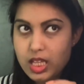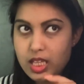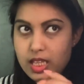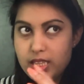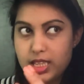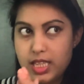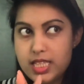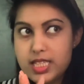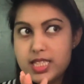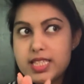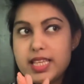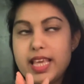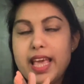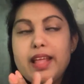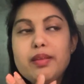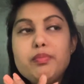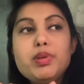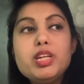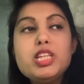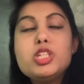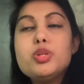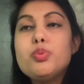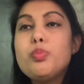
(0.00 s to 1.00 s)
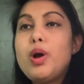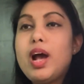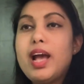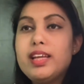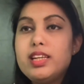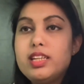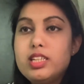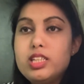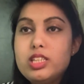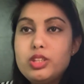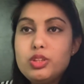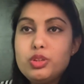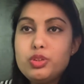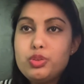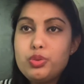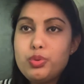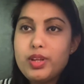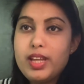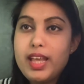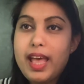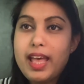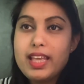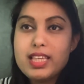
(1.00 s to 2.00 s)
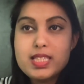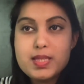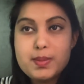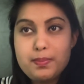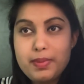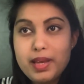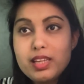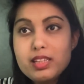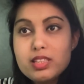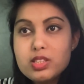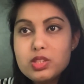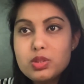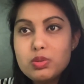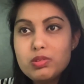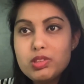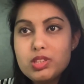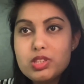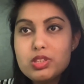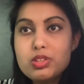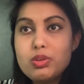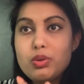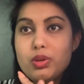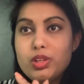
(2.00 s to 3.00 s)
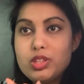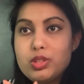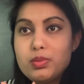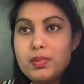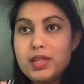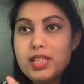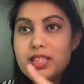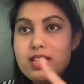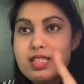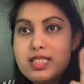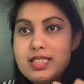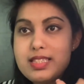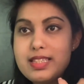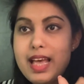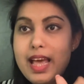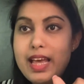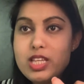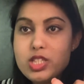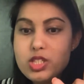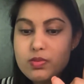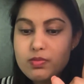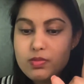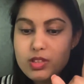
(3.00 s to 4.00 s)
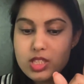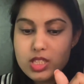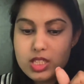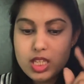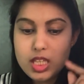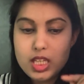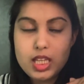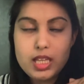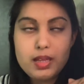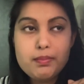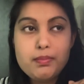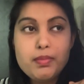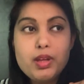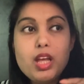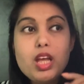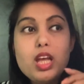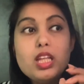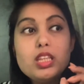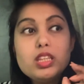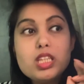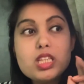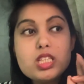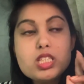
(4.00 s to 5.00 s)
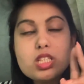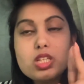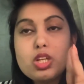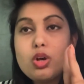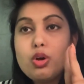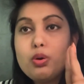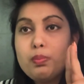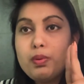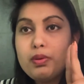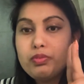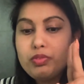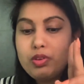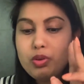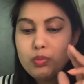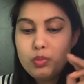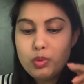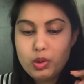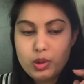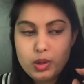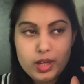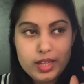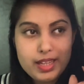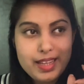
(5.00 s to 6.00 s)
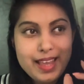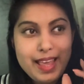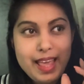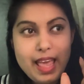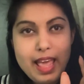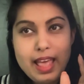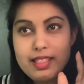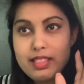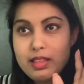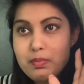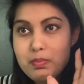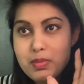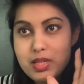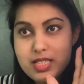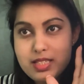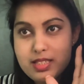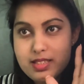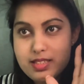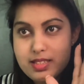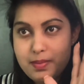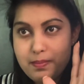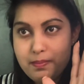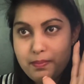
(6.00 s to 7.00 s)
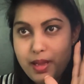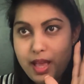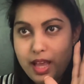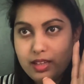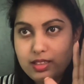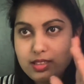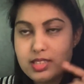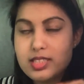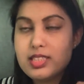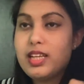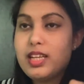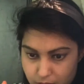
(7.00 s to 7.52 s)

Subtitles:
This can be divided into three aspects, which is going to be the size of the team, the scope of the work, and the business impact.